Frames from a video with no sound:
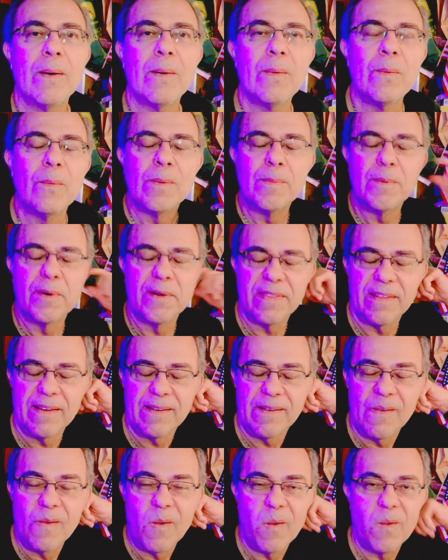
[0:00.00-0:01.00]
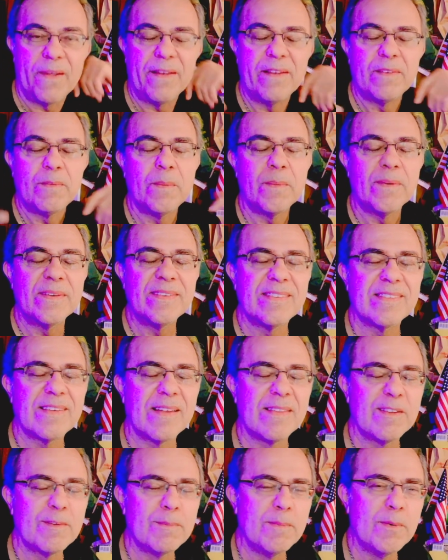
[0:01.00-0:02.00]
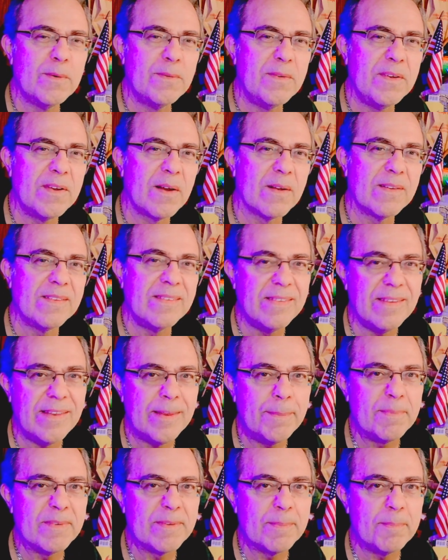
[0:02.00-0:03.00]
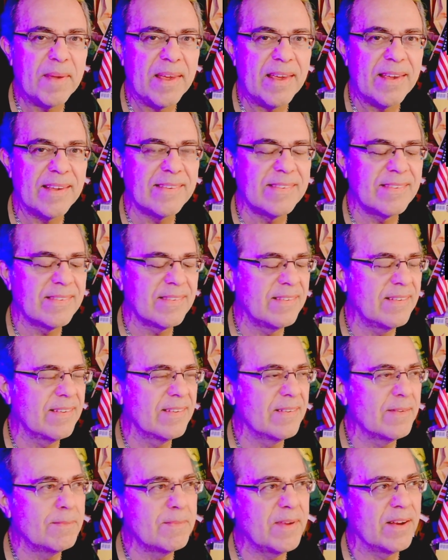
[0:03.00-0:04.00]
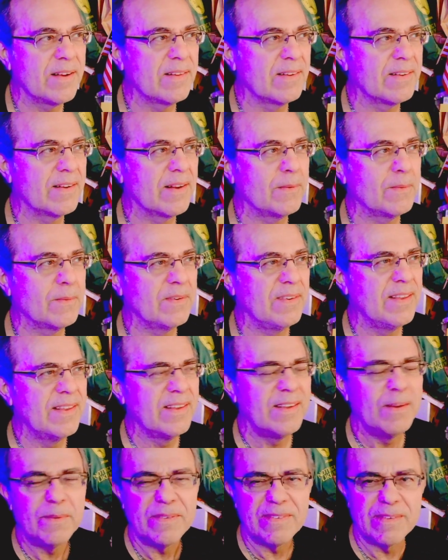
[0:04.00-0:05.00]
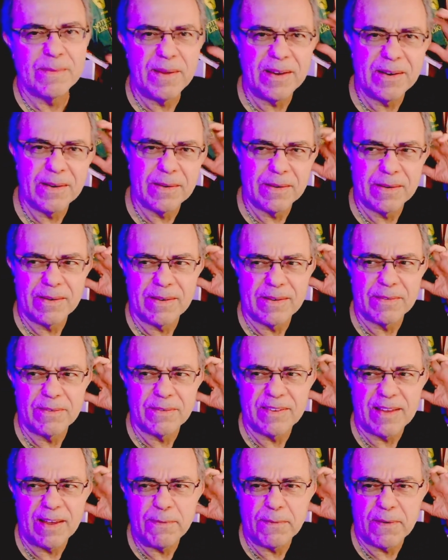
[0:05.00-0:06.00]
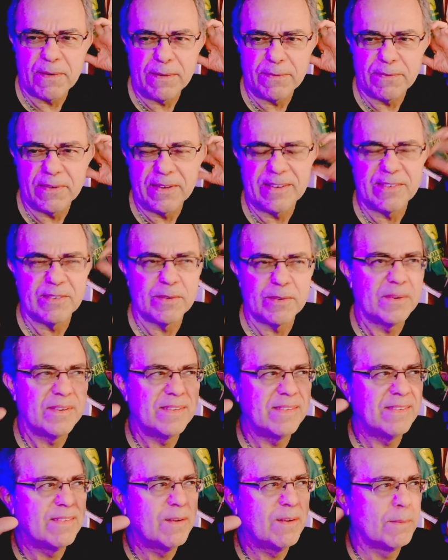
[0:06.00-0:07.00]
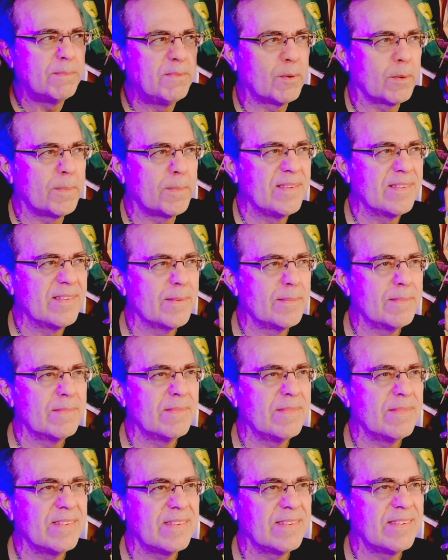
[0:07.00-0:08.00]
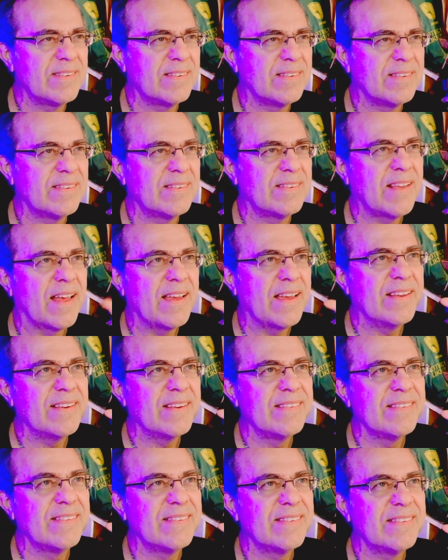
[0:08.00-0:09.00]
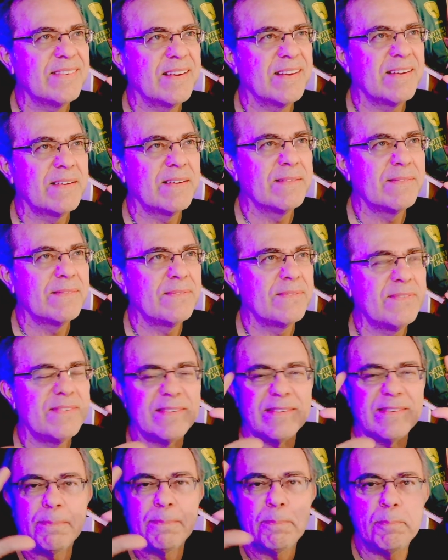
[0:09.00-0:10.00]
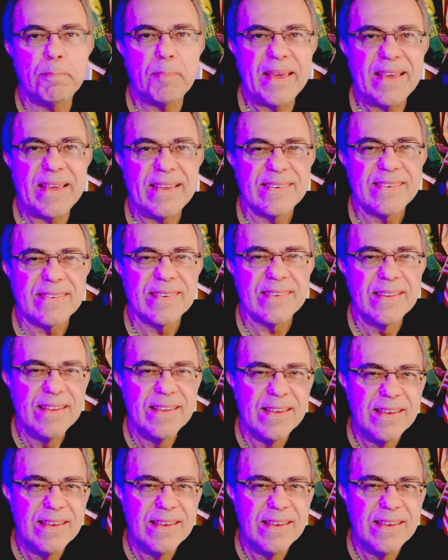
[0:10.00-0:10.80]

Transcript: One more thing. Is we went and saw this movie called Deep Space. You know, Michael and I were... He wants to make a sci-fi flick, so we're absorbing some science of space.